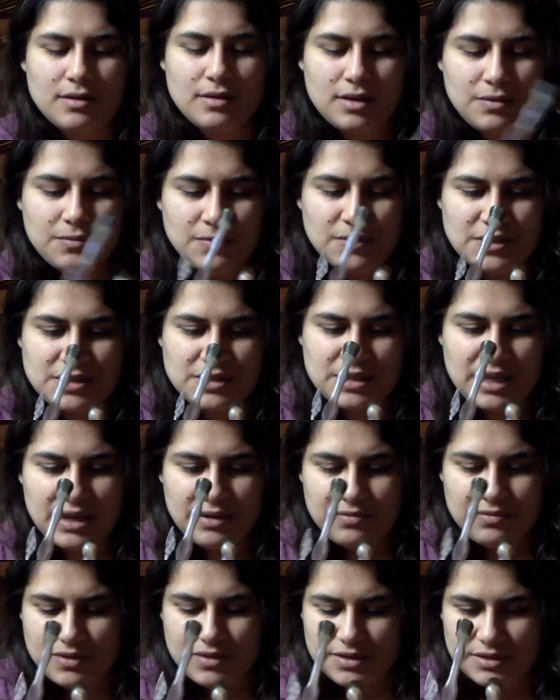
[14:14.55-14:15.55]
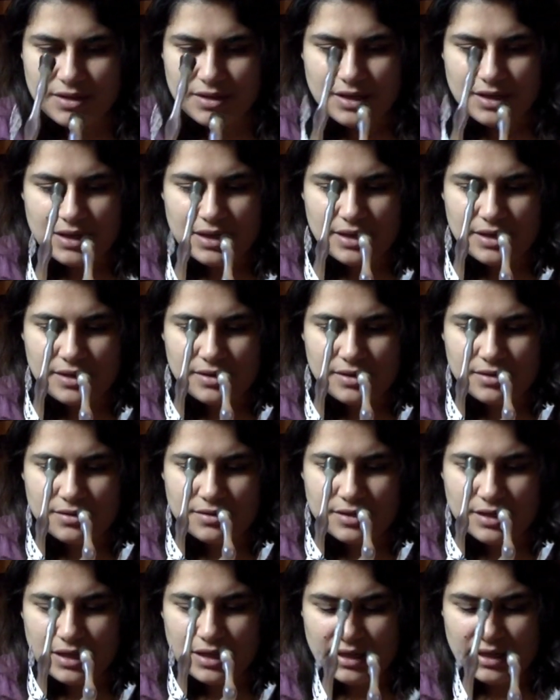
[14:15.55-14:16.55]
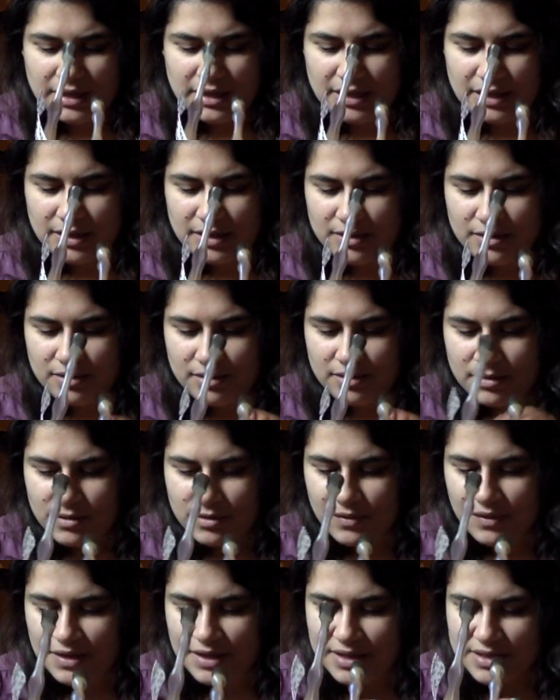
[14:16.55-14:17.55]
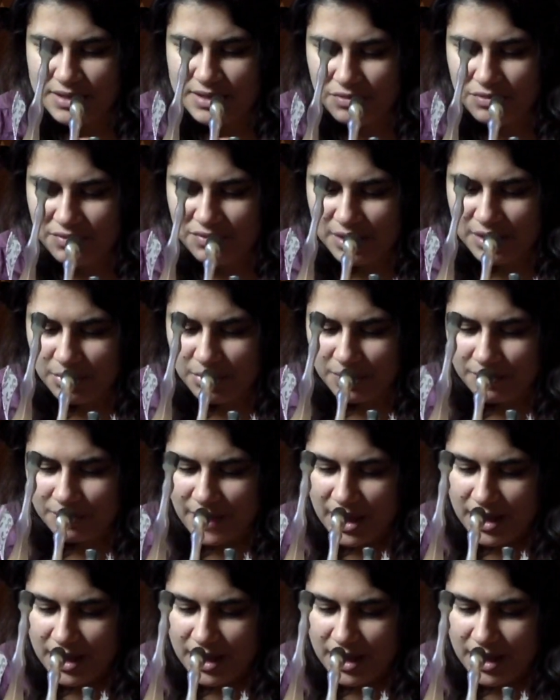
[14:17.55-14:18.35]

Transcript: I want to see if this guy has well, he does have a VIN number.